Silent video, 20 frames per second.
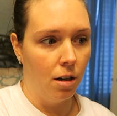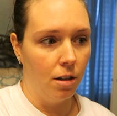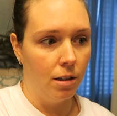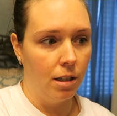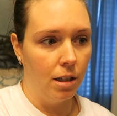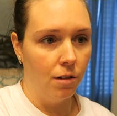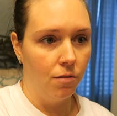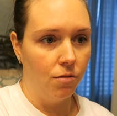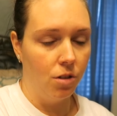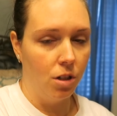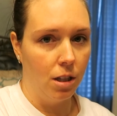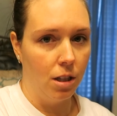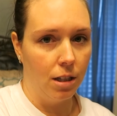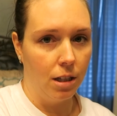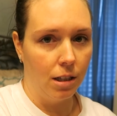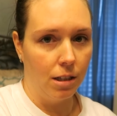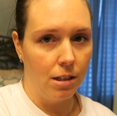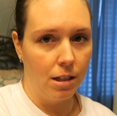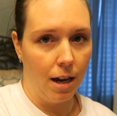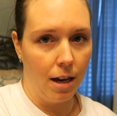give to the
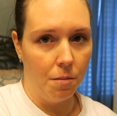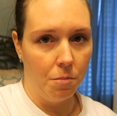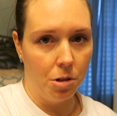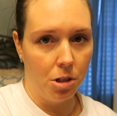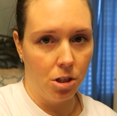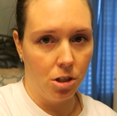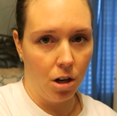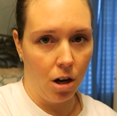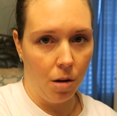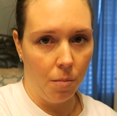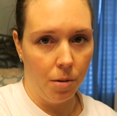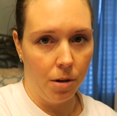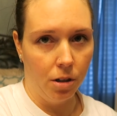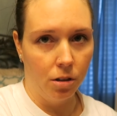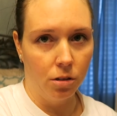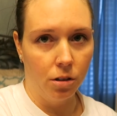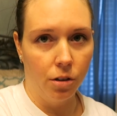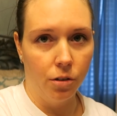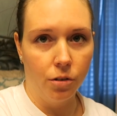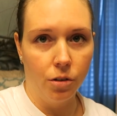consignment shop
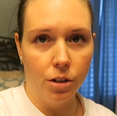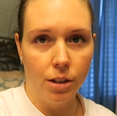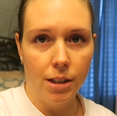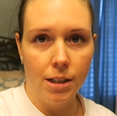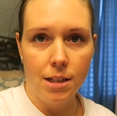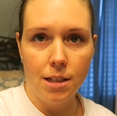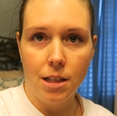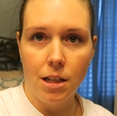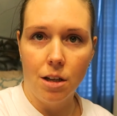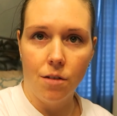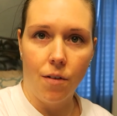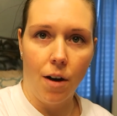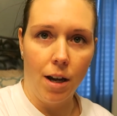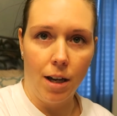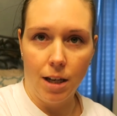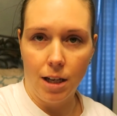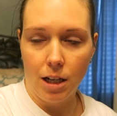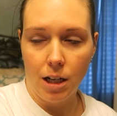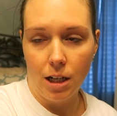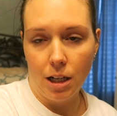here locally to see if I
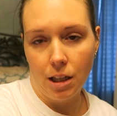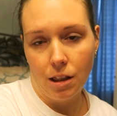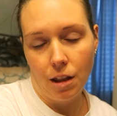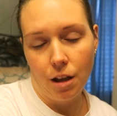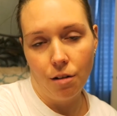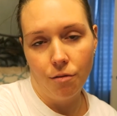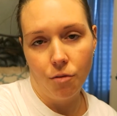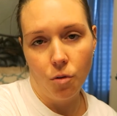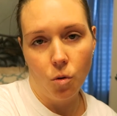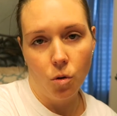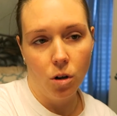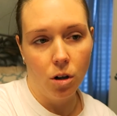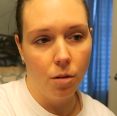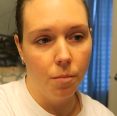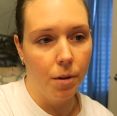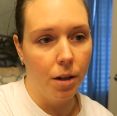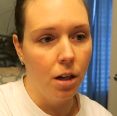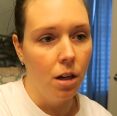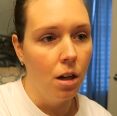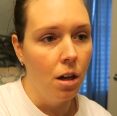get anything for
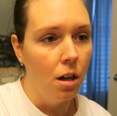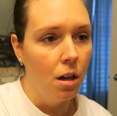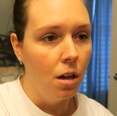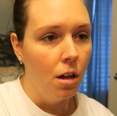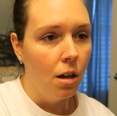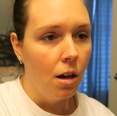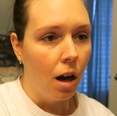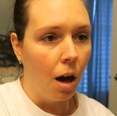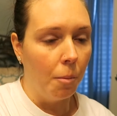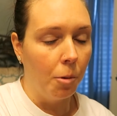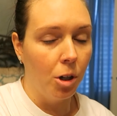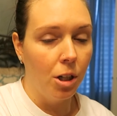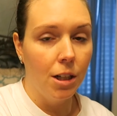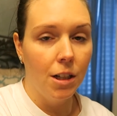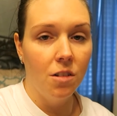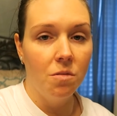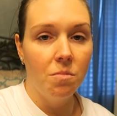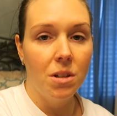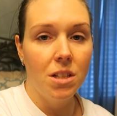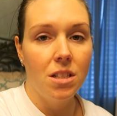them. And I'm going to
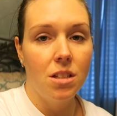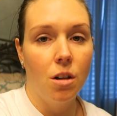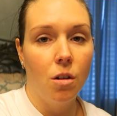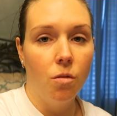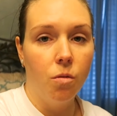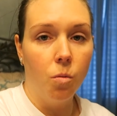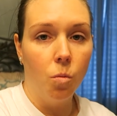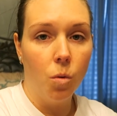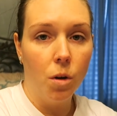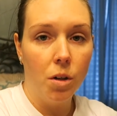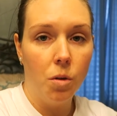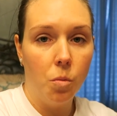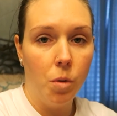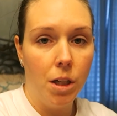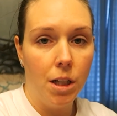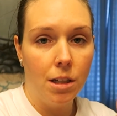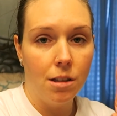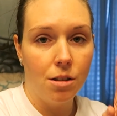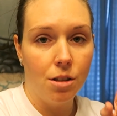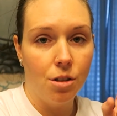give myself 1
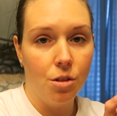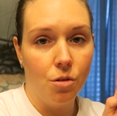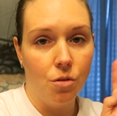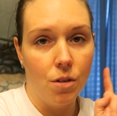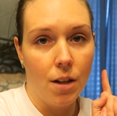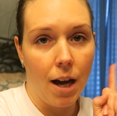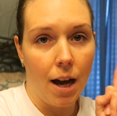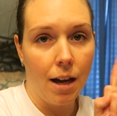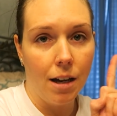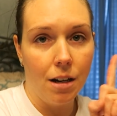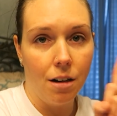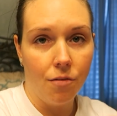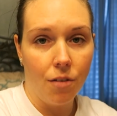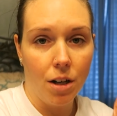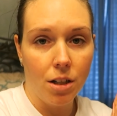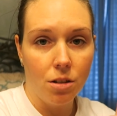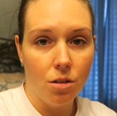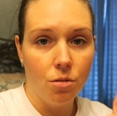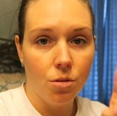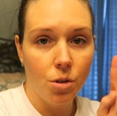week to do that. And if
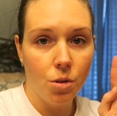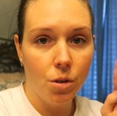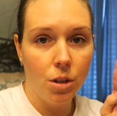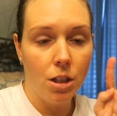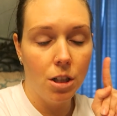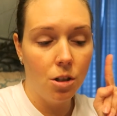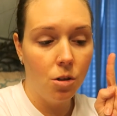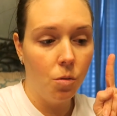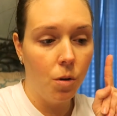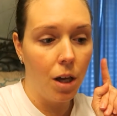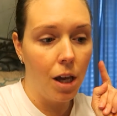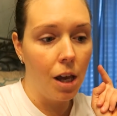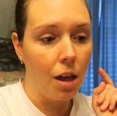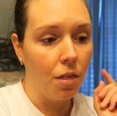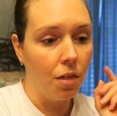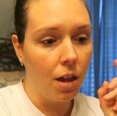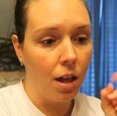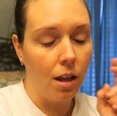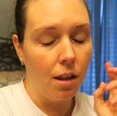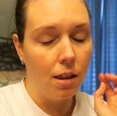I don't do it in a week,
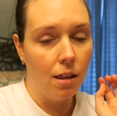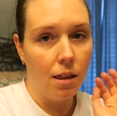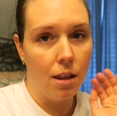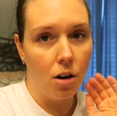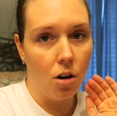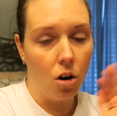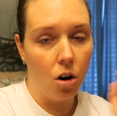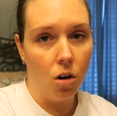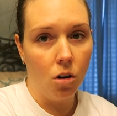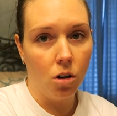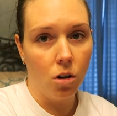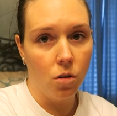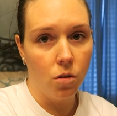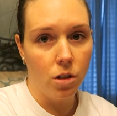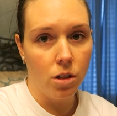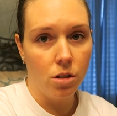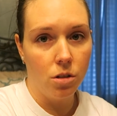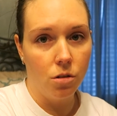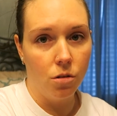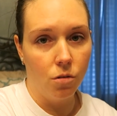then they're all
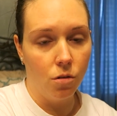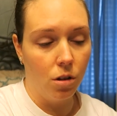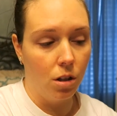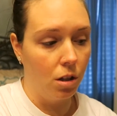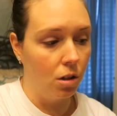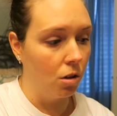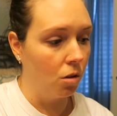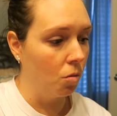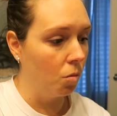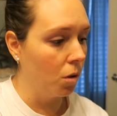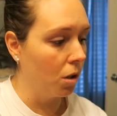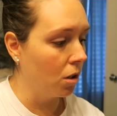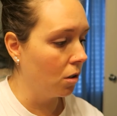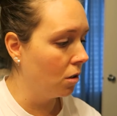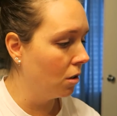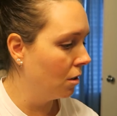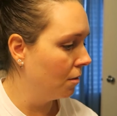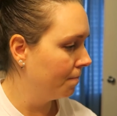going to the Goodwill.